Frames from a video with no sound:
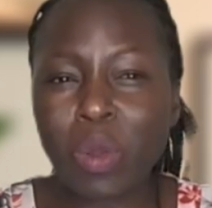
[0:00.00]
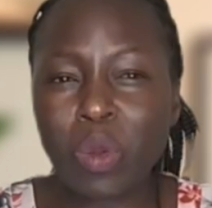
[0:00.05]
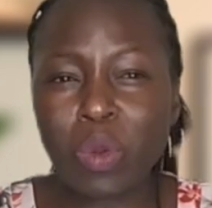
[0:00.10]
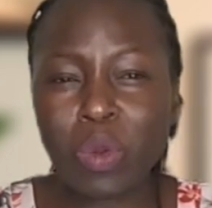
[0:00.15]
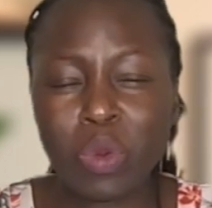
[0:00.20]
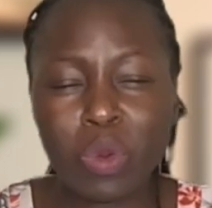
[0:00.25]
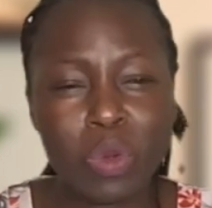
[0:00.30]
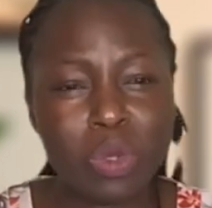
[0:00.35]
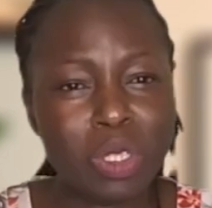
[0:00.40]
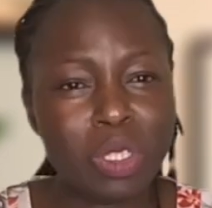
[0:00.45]

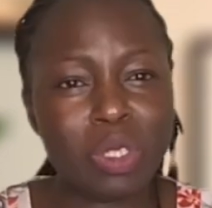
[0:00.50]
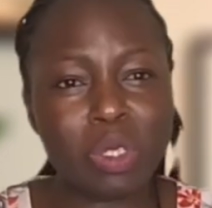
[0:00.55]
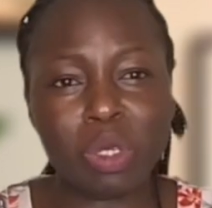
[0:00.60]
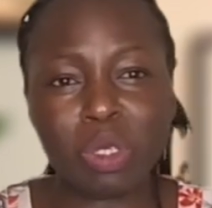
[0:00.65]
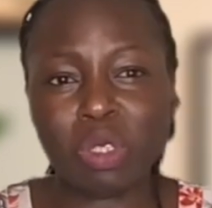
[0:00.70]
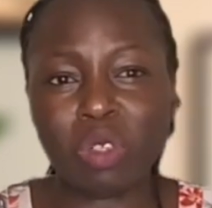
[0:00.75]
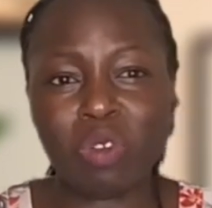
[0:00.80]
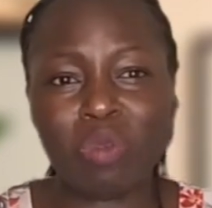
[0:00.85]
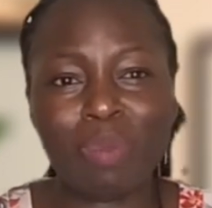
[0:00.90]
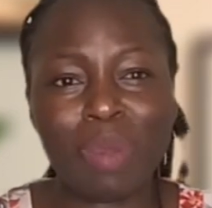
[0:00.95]
good
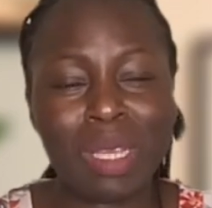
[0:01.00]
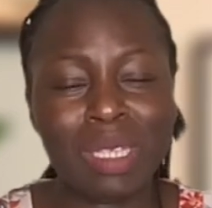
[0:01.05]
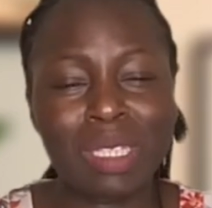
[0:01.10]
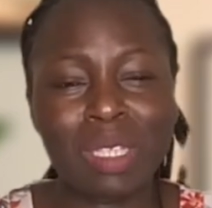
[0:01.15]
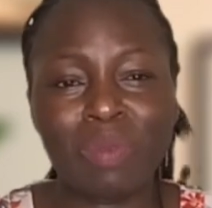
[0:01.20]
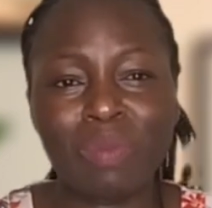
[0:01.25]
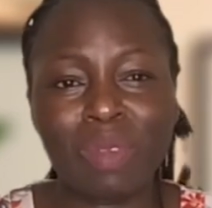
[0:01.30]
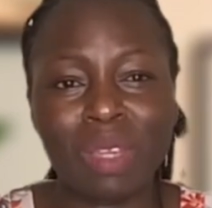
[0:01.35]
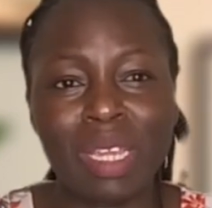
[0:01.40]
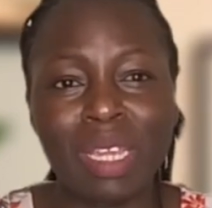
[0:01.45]
source of
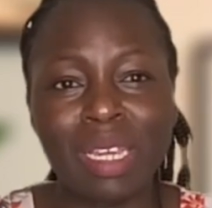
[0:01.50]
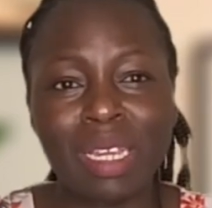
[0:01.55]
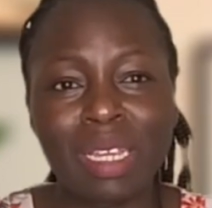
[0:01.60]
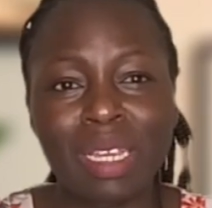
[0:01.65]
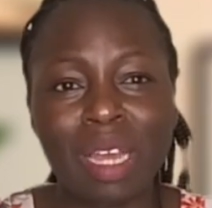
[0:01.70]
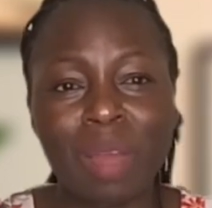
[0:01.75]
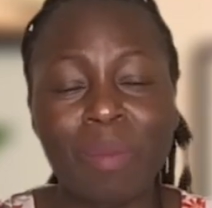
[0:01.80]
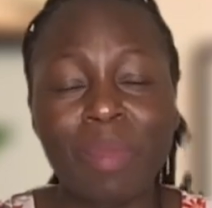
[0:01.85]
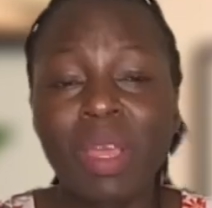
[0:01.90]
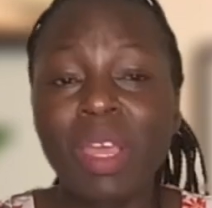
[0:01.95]
passive
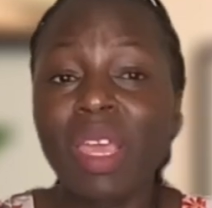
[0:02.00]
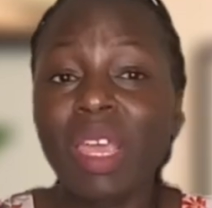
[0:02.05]
income.